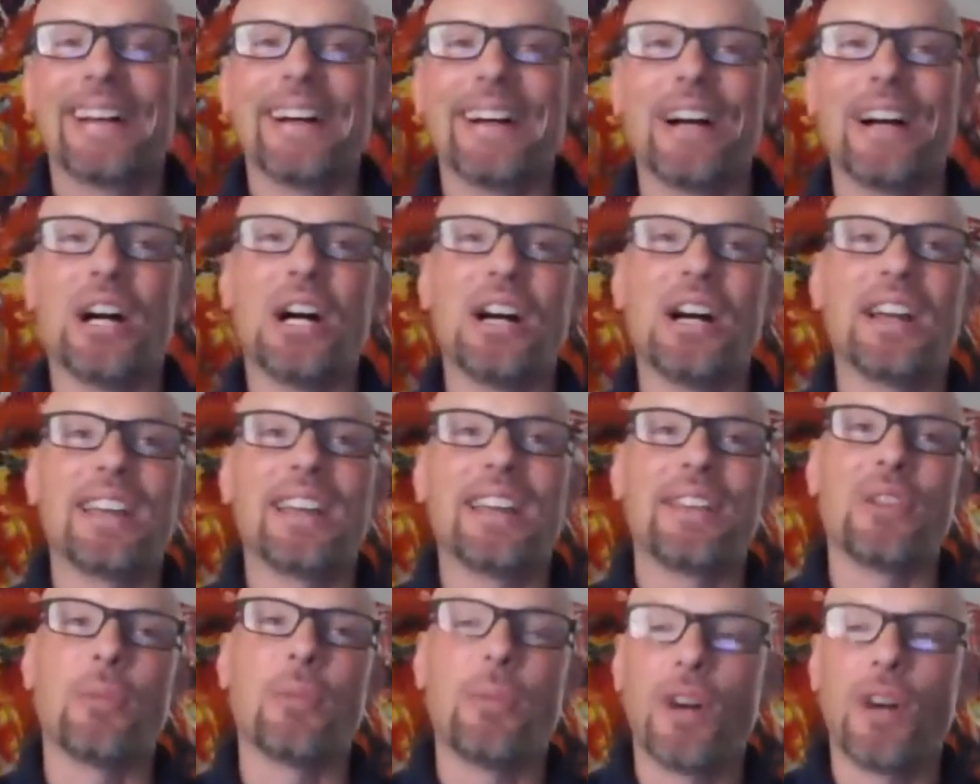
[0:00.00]
uh,
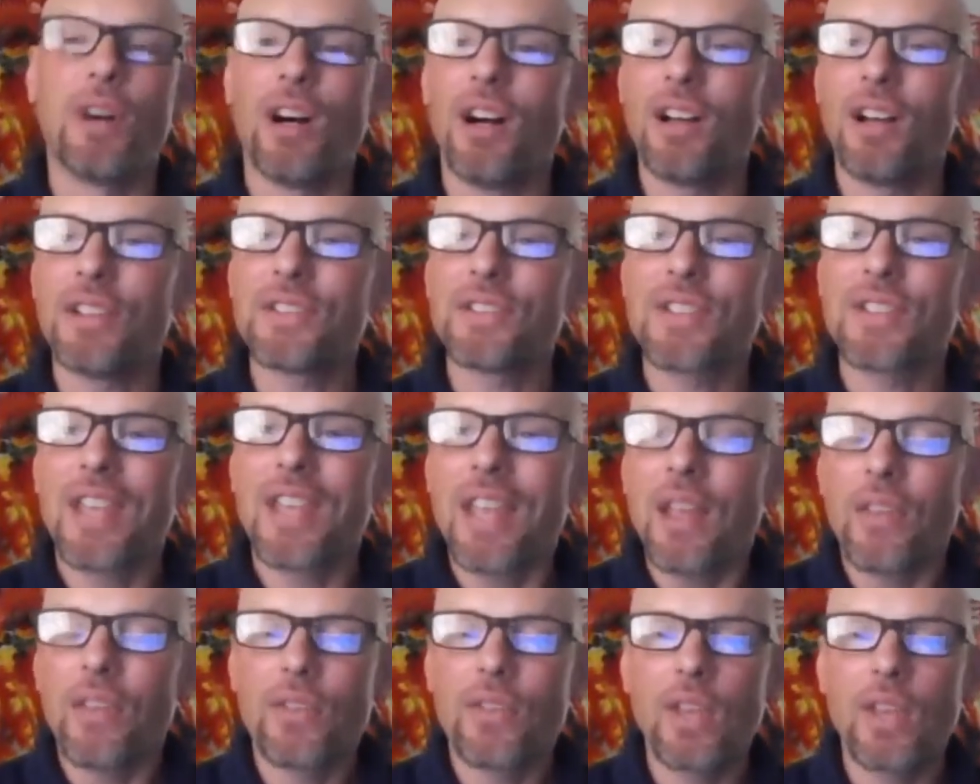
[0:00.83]
and the paws.
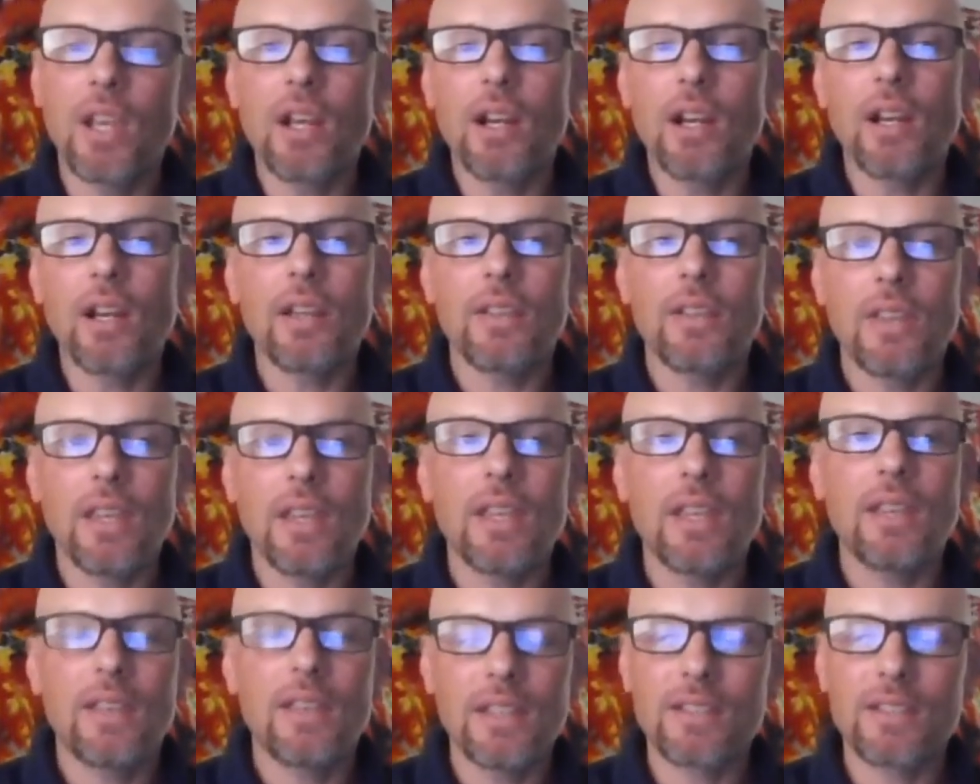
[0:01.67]
They're,
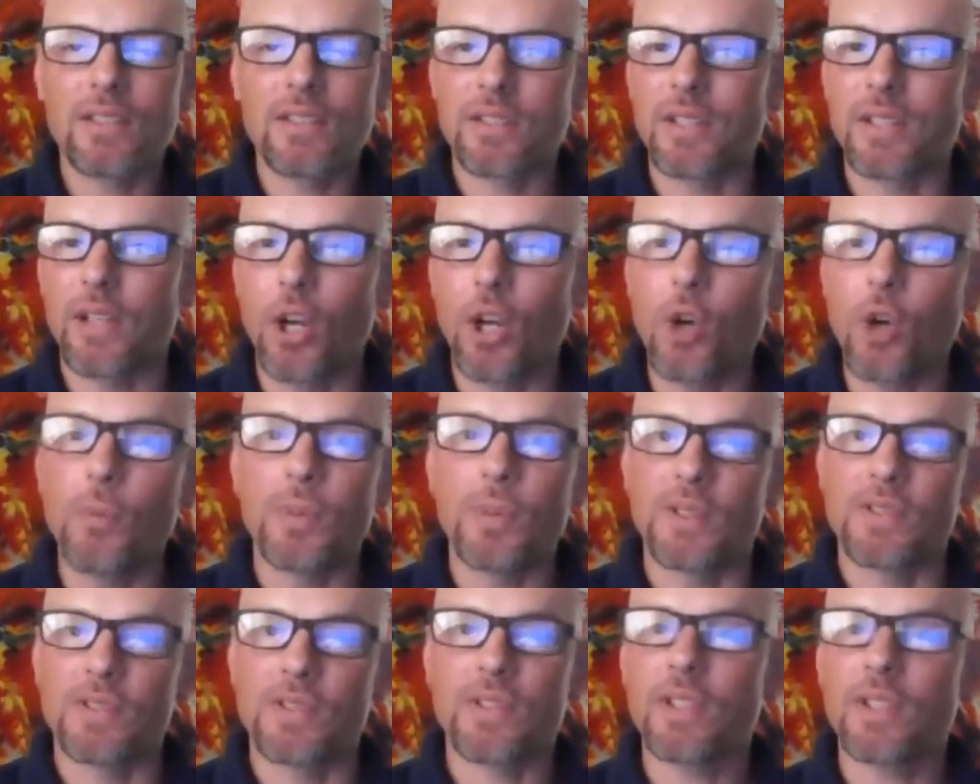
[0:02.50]
this is an
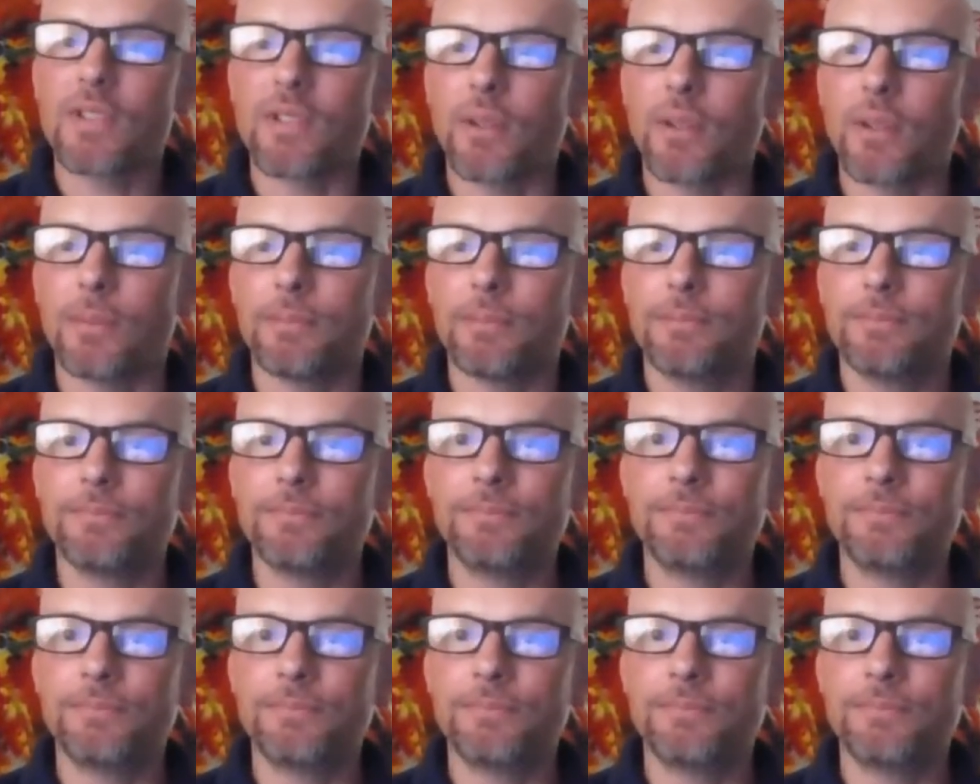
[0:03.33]
open system.